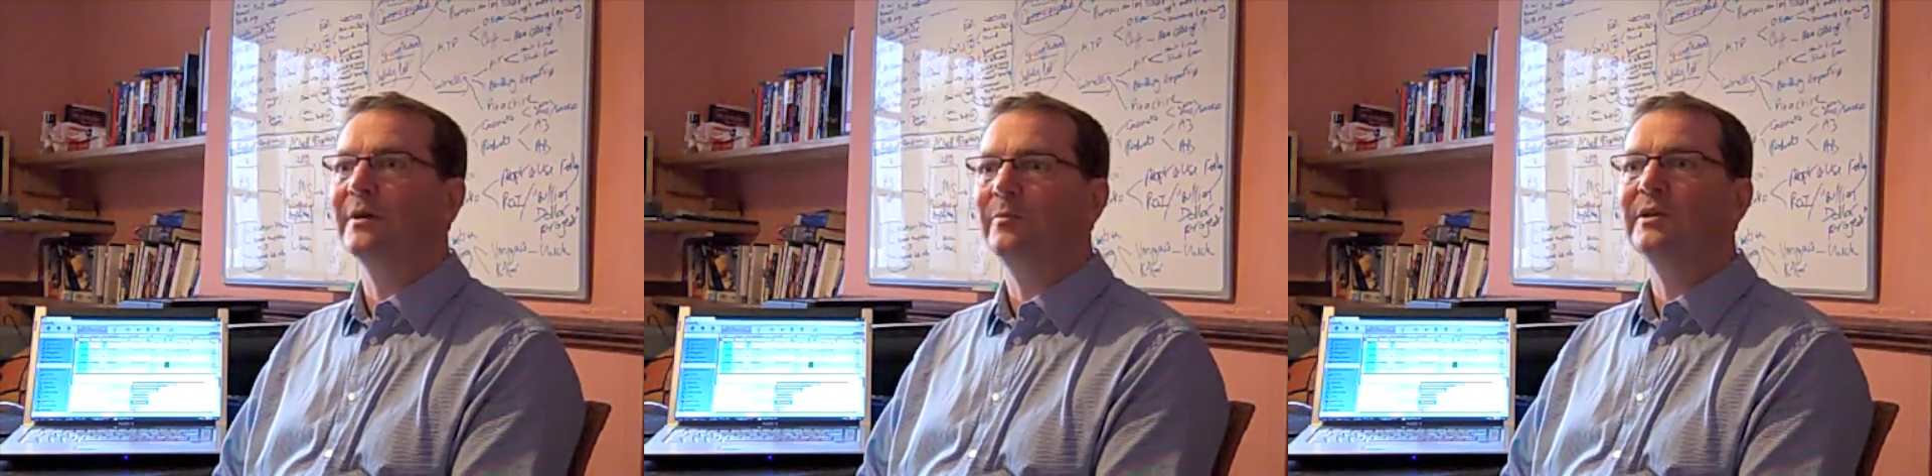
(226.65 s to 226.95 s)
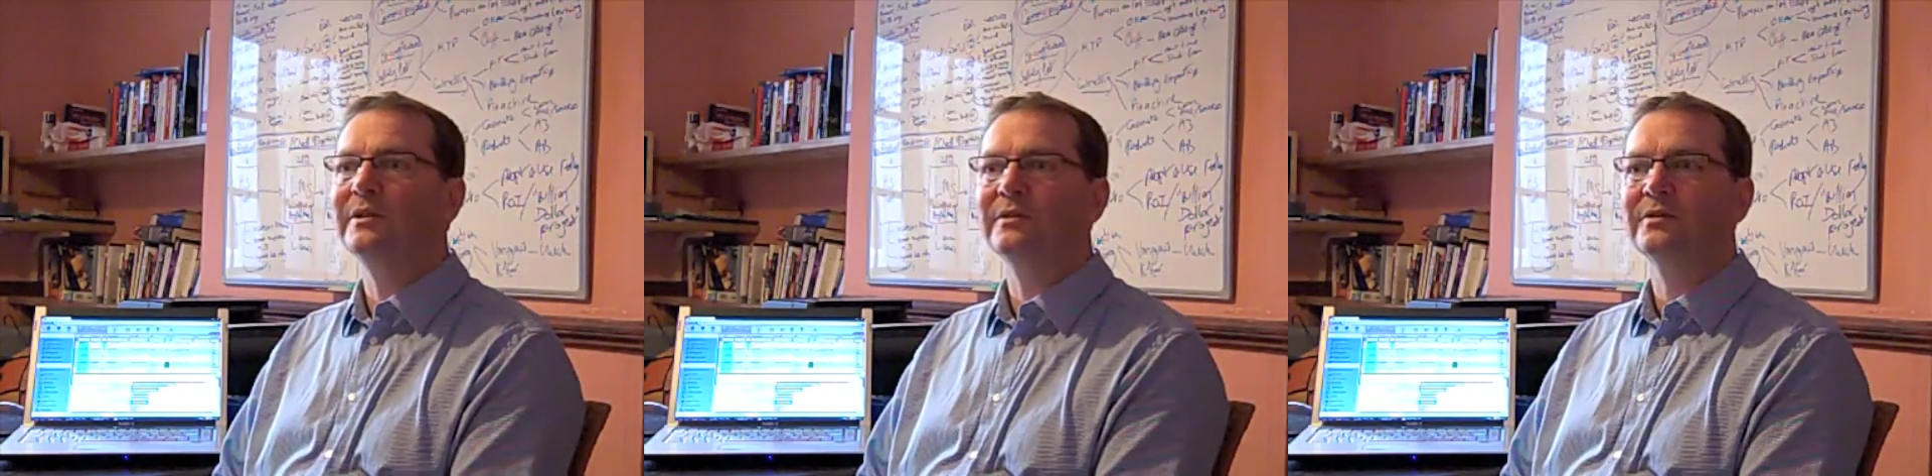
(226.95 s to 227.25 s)

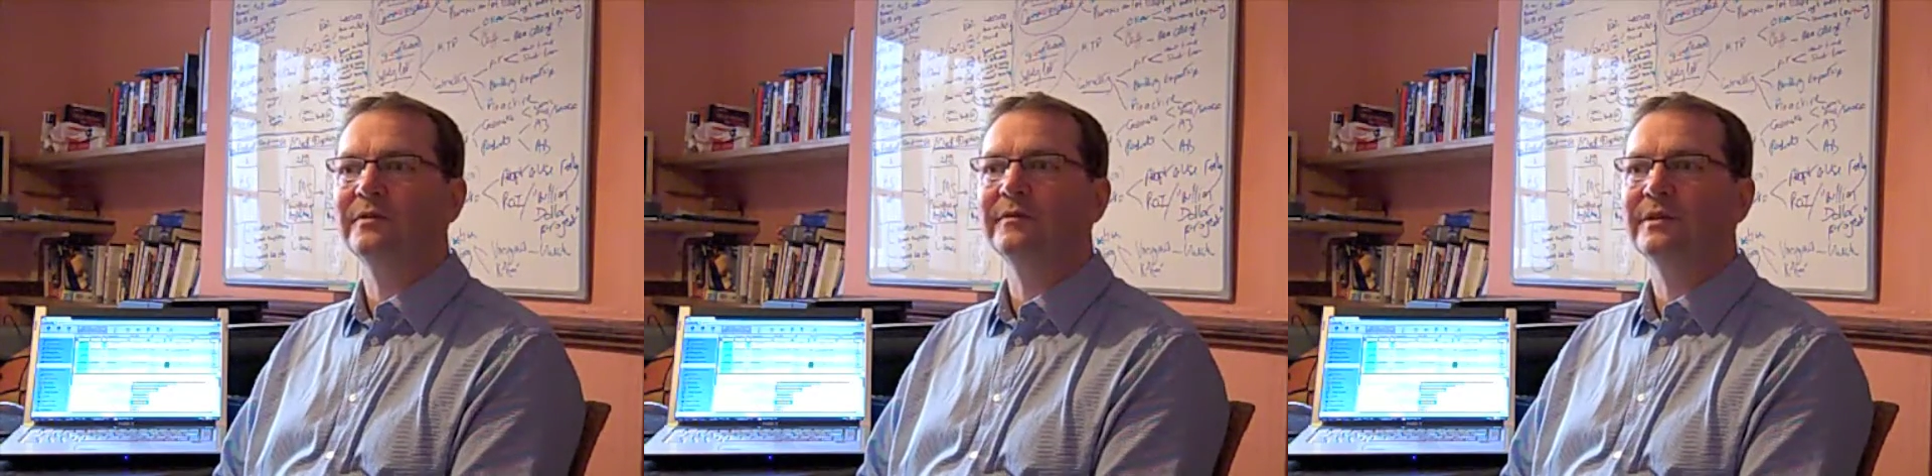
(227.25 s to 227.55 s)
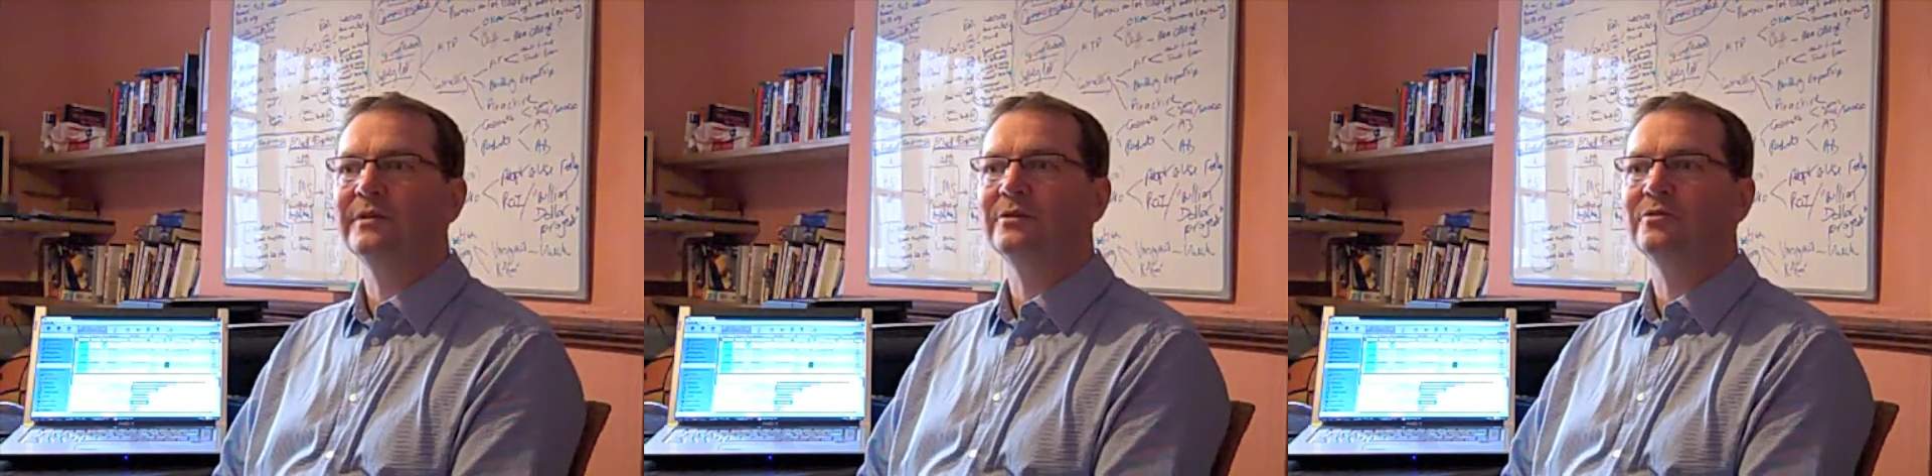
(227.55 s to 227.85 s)
companies in the
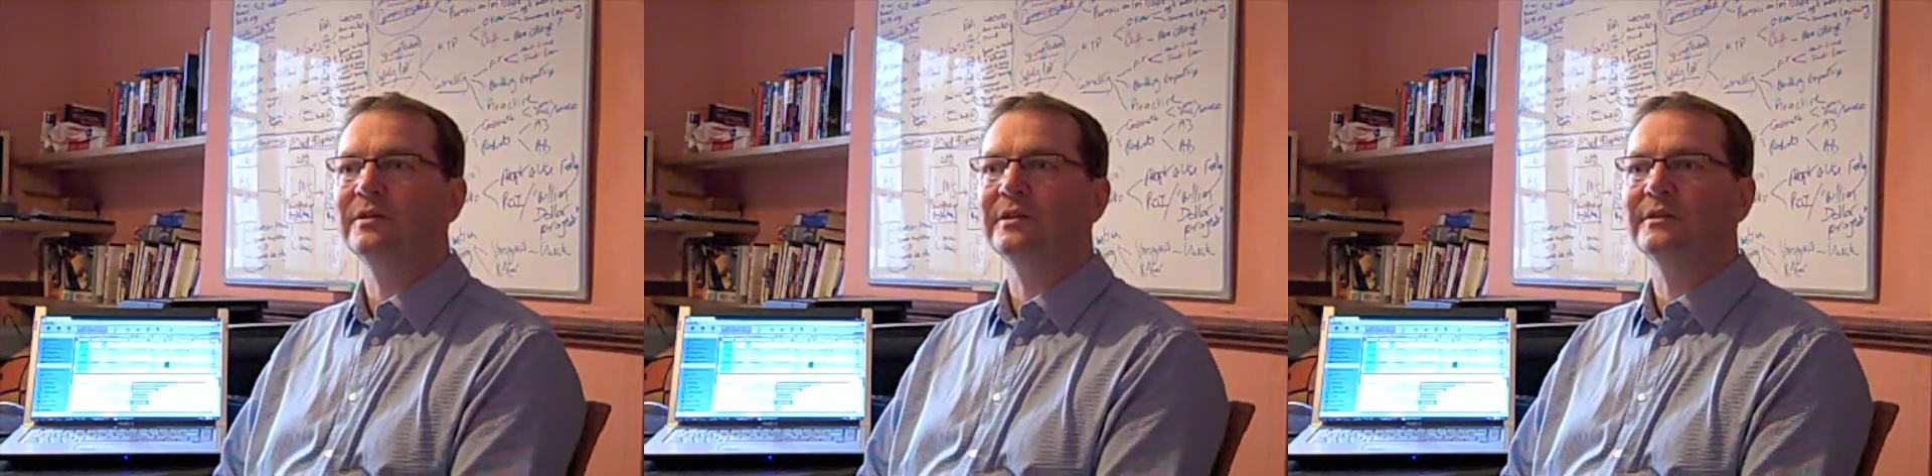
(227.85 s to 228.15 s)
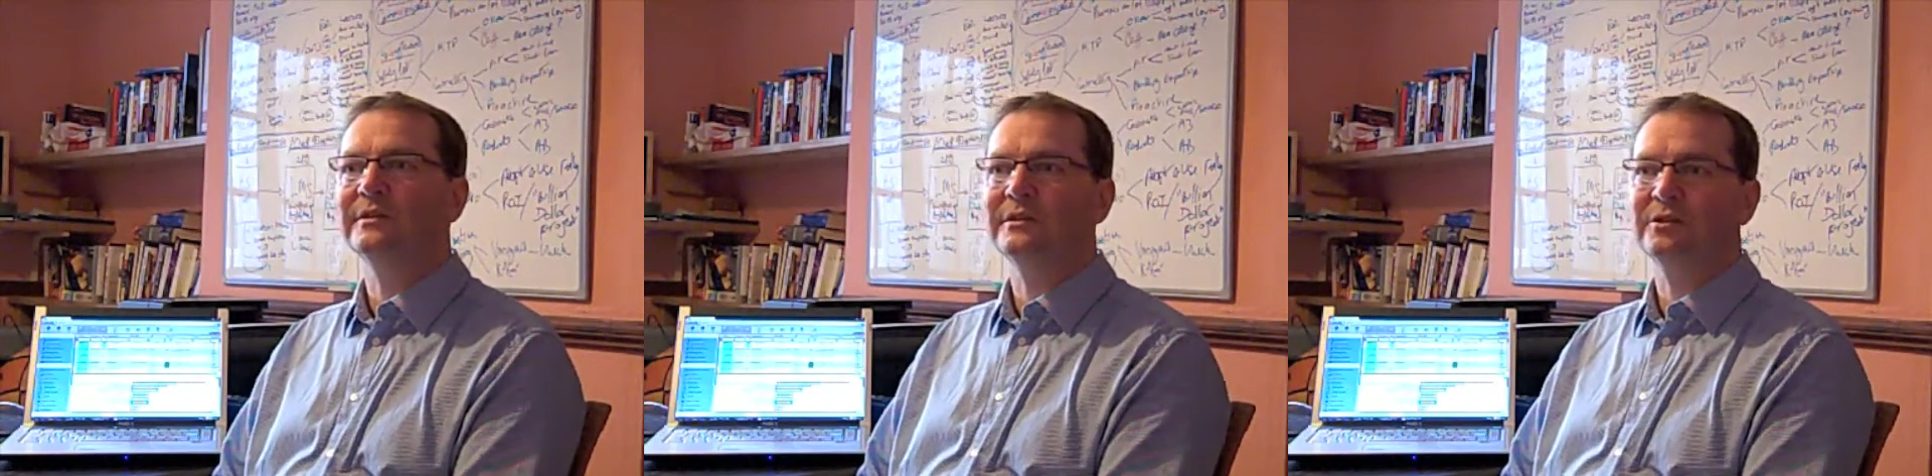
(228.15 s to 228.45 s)
service
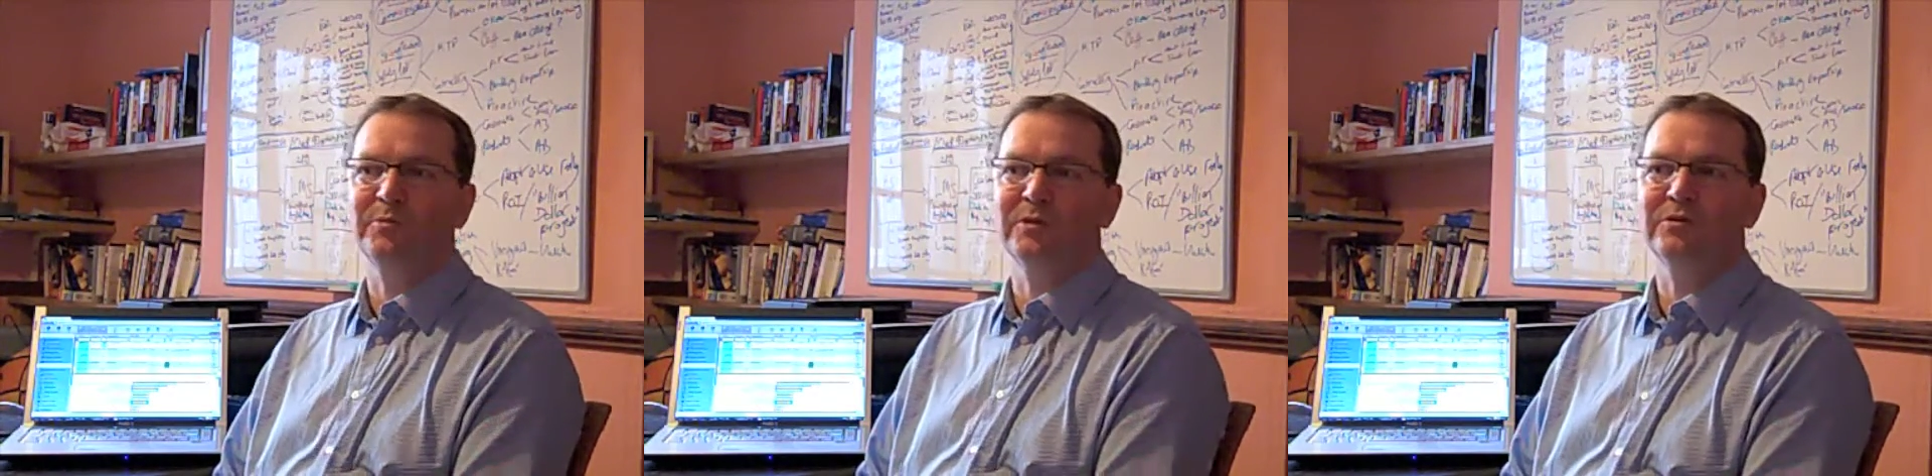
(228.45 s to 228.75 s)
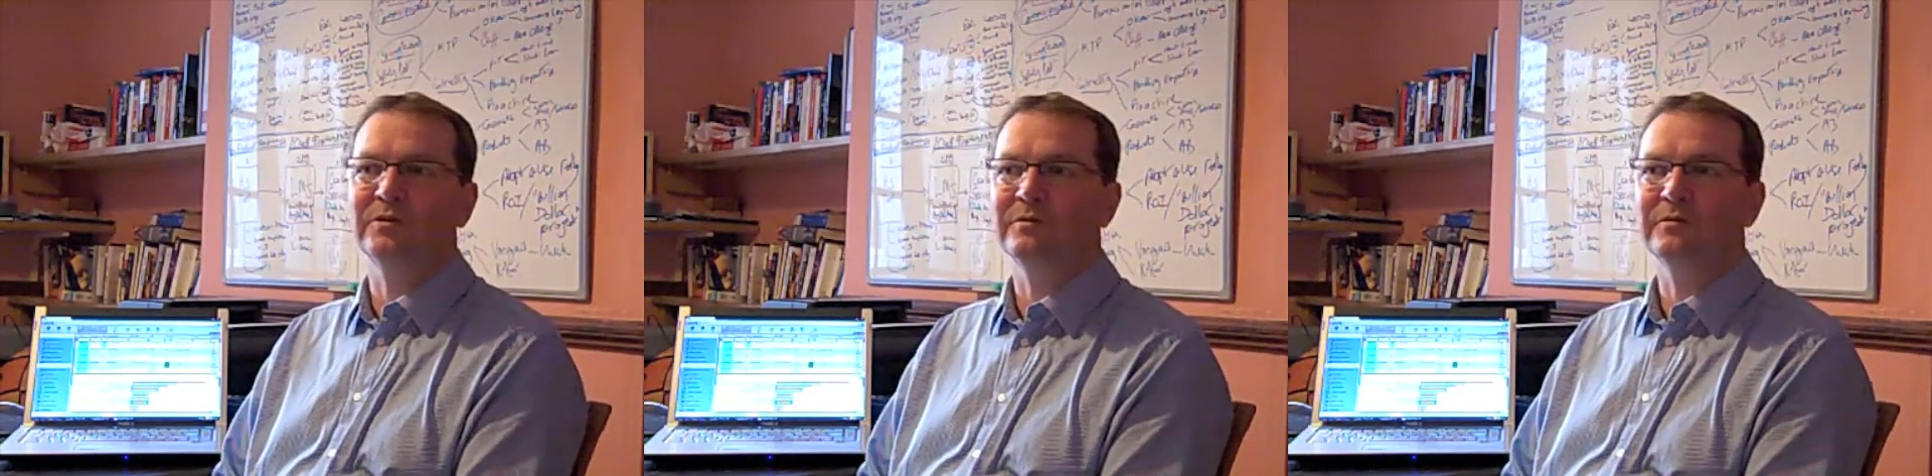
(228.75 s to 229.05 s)
industries,
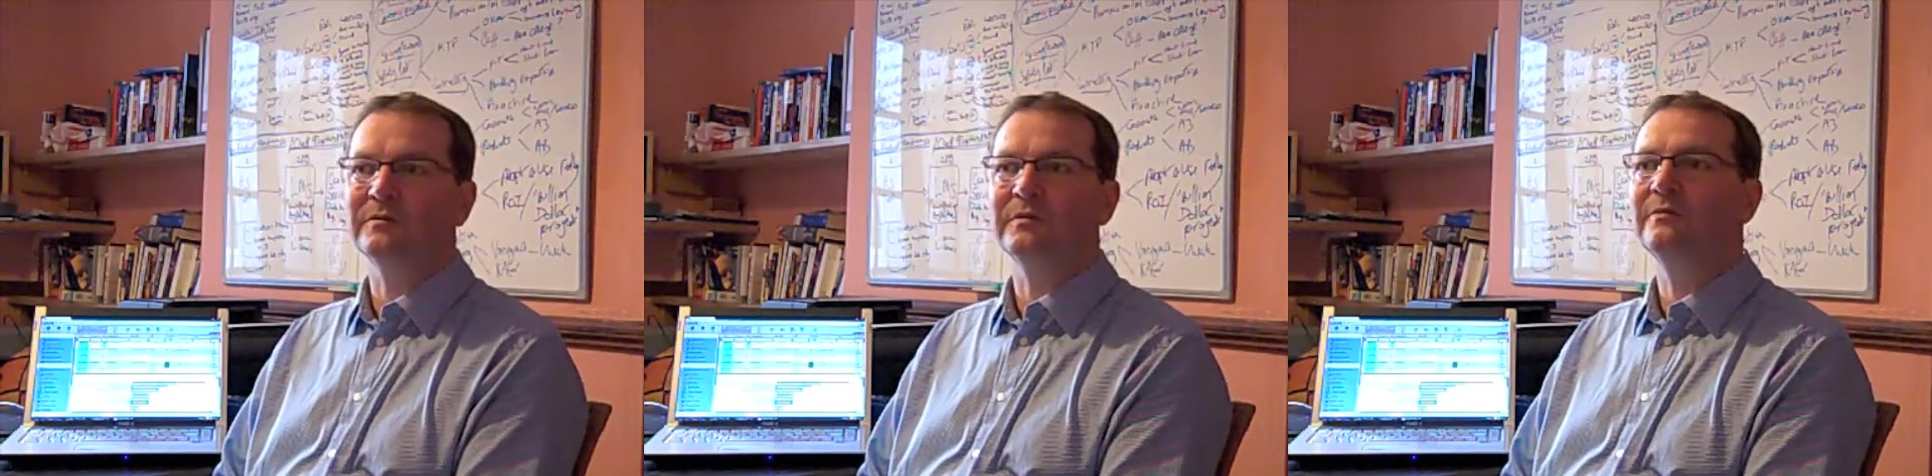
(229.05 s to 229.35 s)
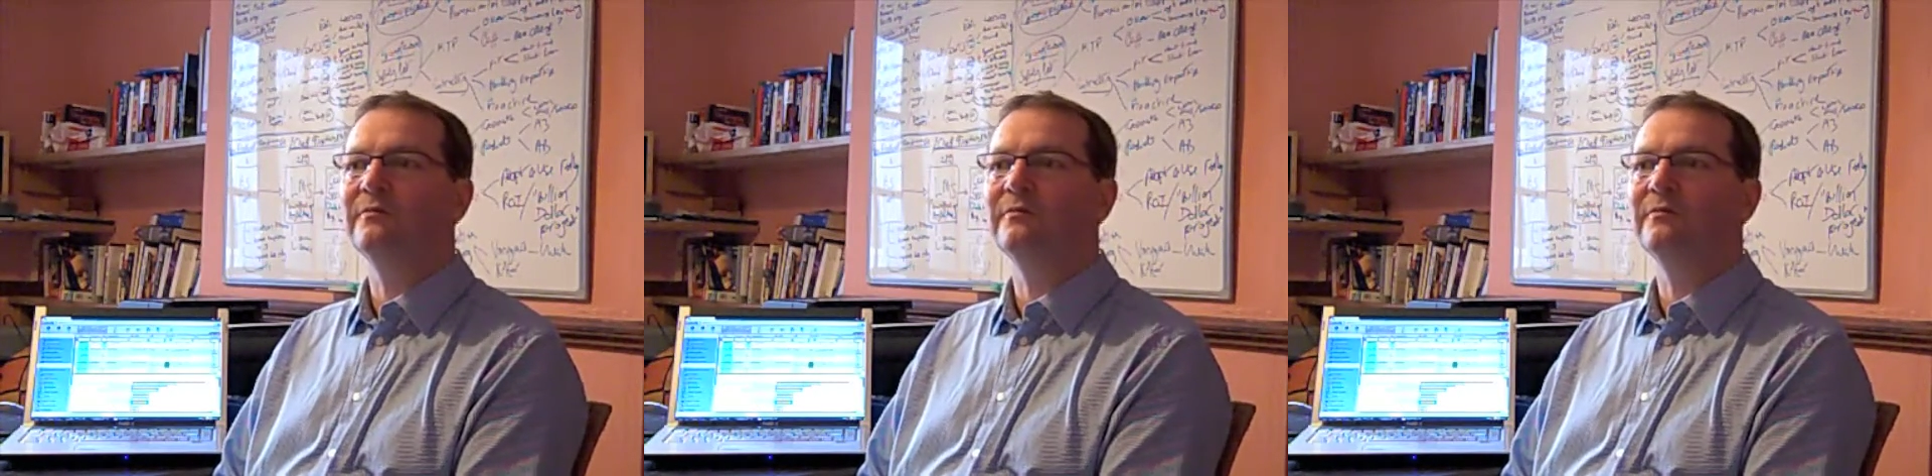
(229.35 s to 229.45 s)
distribution,